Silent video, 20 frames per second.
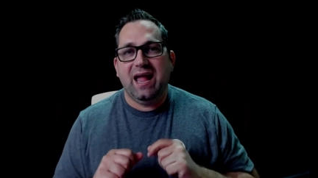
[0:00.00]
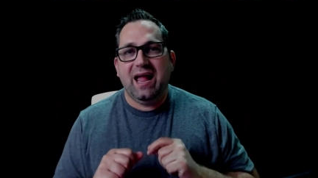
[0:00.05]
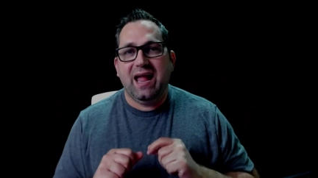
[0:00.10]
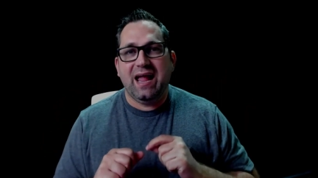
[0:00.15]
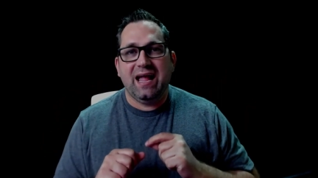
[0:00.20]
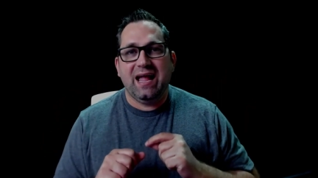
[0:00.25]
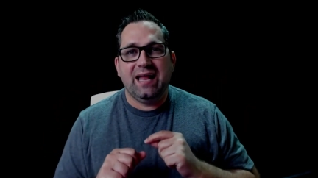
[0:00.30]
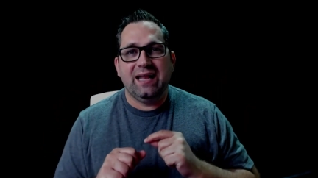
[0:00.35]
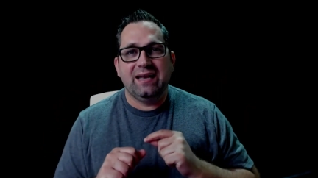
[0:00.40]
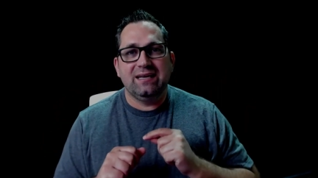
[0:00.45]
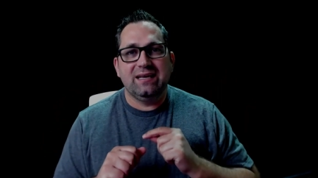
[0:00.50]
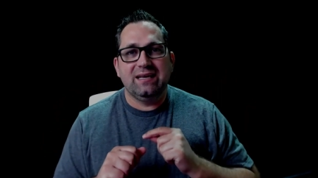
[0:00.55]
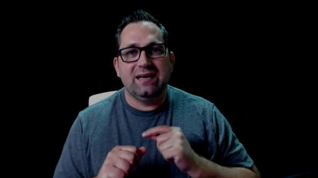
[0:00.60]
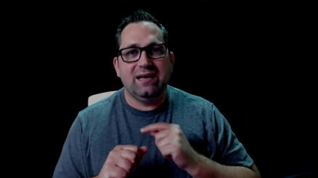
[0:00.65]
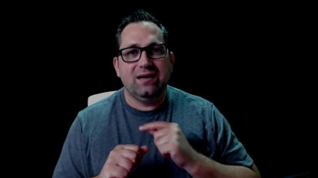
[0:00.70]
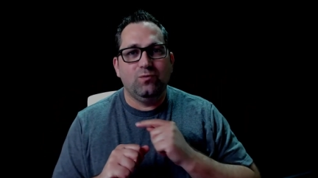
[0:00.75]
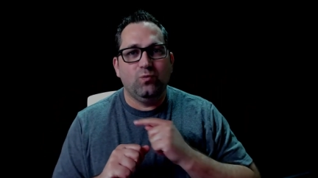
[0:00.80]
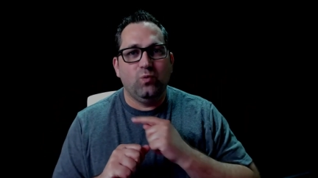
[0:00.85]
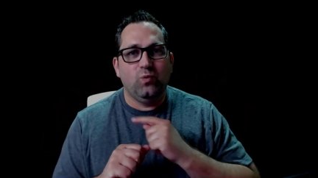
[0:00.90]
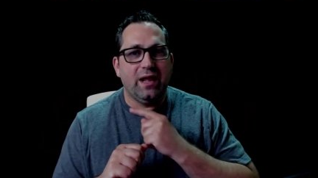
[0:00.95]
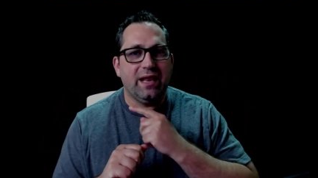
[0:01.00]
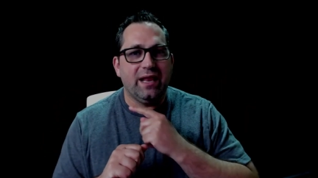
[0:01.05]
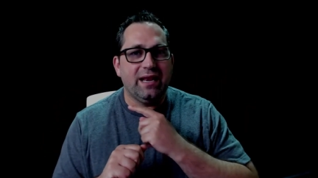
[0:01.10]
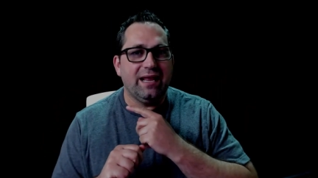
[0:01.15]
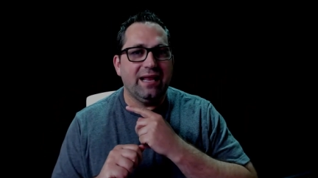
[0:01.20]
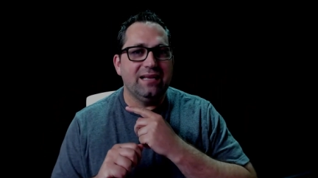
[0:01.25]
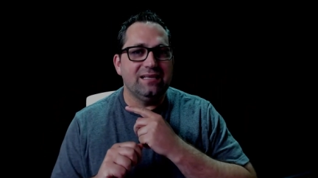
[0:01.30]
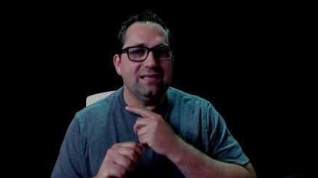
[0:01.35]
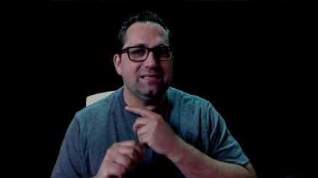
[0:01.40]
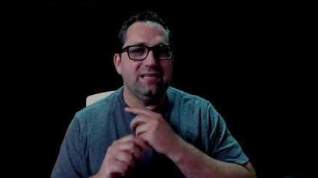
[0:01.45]
And when
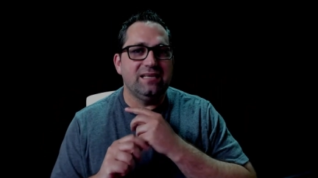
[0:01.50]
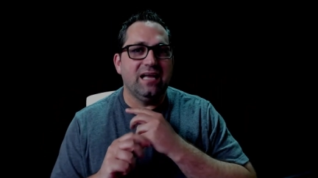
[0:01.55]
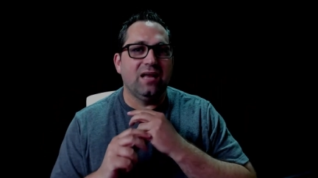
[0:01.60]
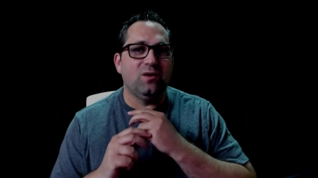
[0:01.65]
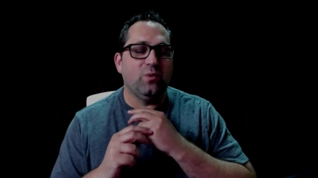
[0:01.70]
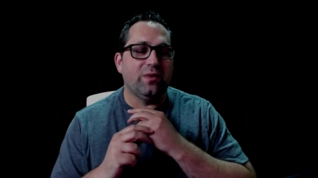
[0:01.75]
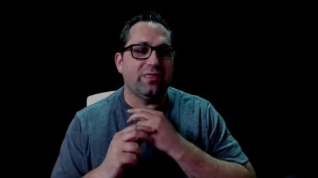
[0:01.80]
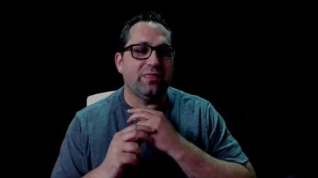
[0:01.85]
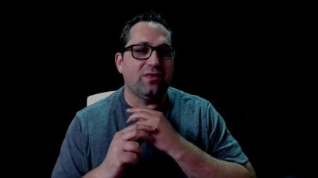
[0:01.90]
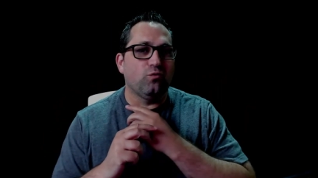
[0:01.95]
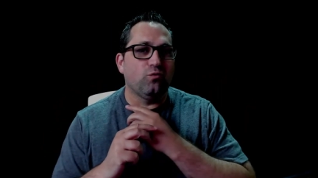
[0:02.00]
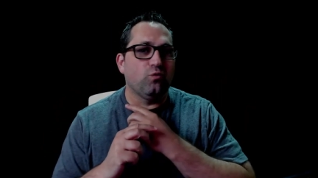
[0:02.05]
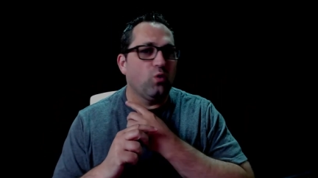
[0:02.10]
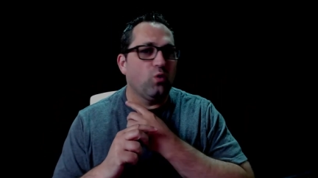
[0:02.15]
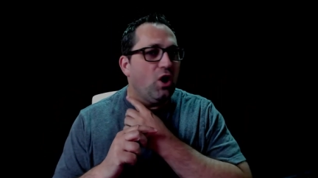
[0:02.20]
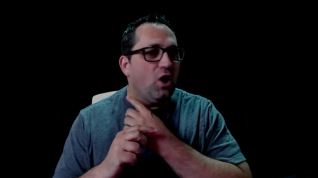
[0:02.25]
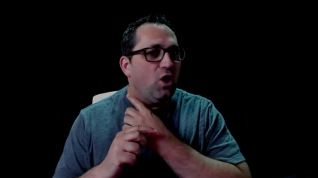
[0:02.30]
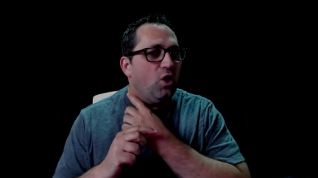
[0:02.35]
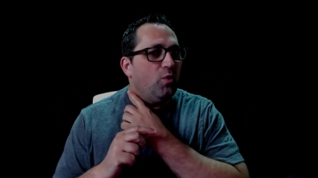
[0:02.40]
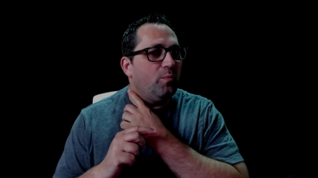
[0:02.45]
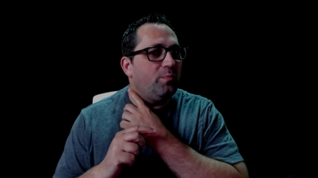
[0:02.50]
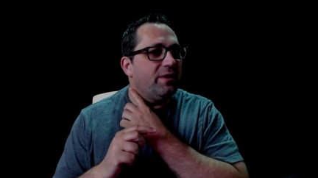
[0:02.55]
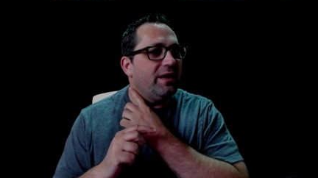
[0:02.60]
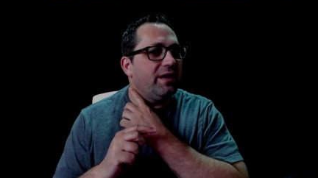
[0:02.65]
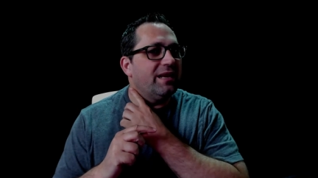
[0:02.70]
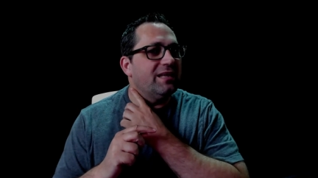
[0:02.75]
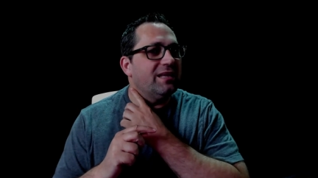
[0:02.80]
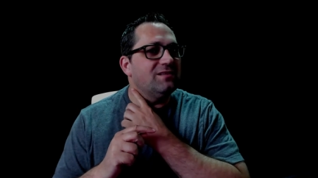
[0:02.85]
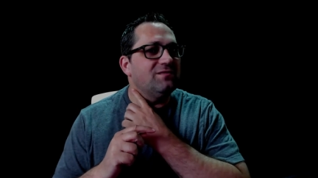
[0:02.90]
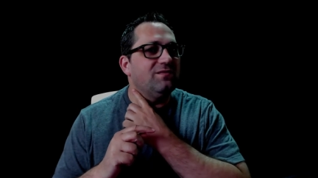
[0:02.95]
it is done with a rope,
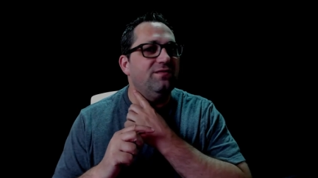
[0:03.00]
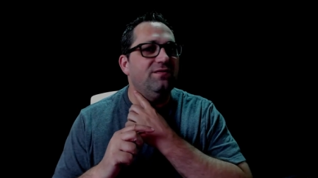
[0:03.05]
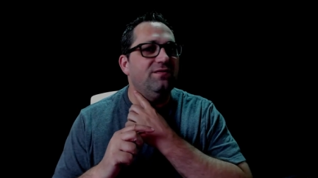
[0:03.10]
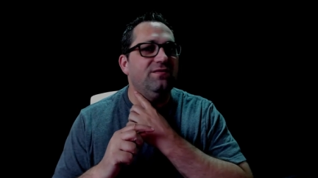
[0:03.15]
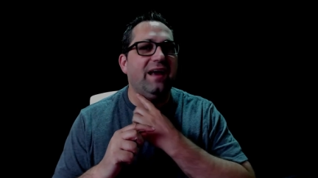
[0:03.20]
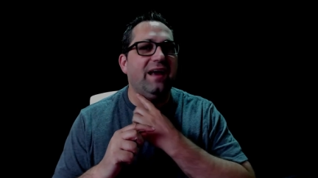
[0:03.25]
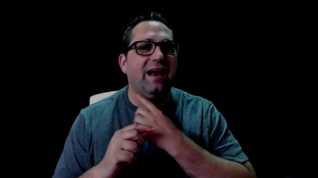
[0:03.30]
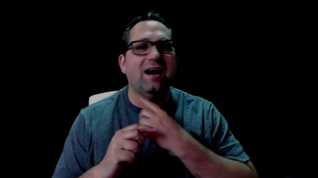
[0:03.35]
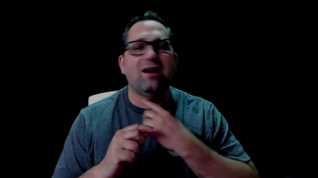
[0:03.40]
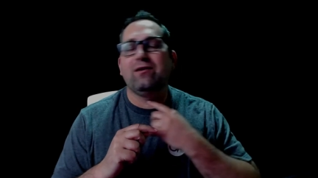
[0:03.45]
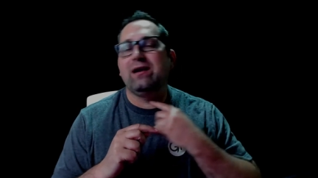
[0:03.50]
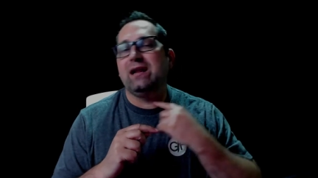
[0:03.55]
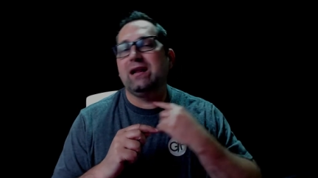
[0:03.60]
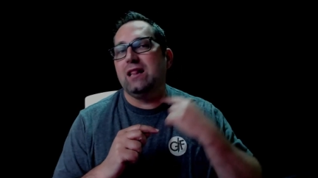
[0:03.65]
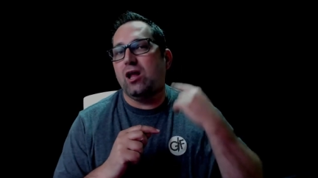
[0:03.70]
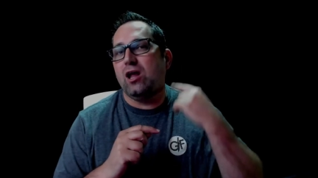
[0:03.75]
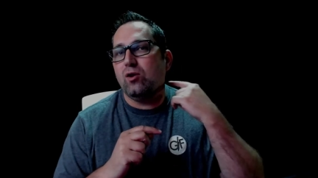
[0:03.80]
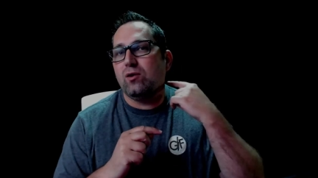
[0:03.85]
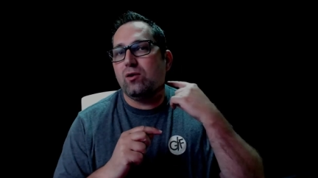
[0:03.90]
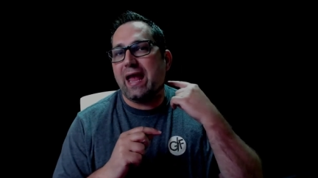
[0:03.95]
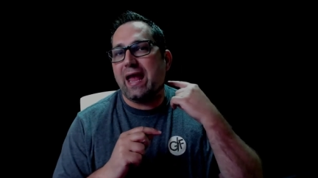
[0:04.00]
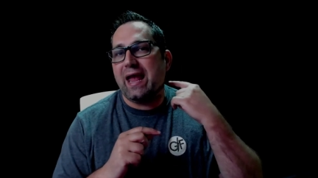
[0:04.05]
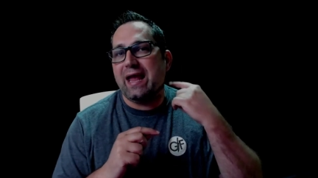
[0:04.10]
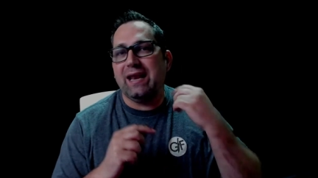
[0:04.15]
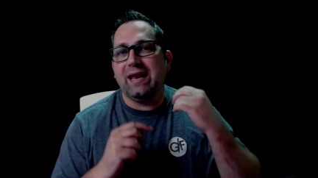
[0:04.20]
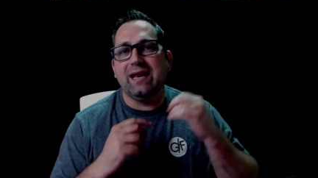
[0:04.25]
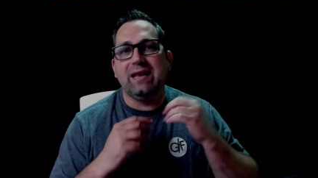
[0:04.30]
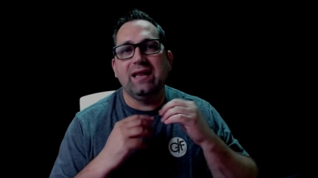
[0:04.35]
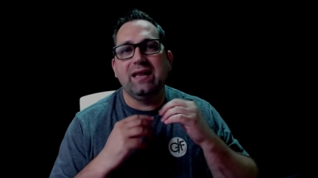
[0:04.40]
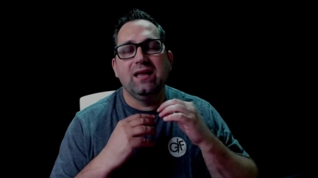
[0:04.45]
it is very
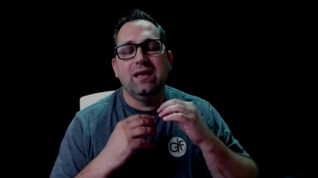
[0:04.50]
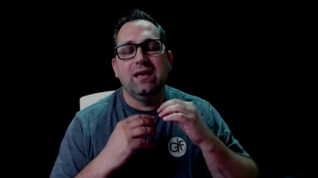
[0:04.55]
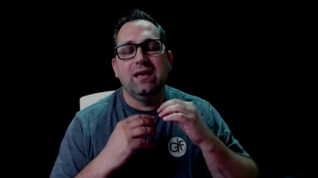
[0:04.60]
located.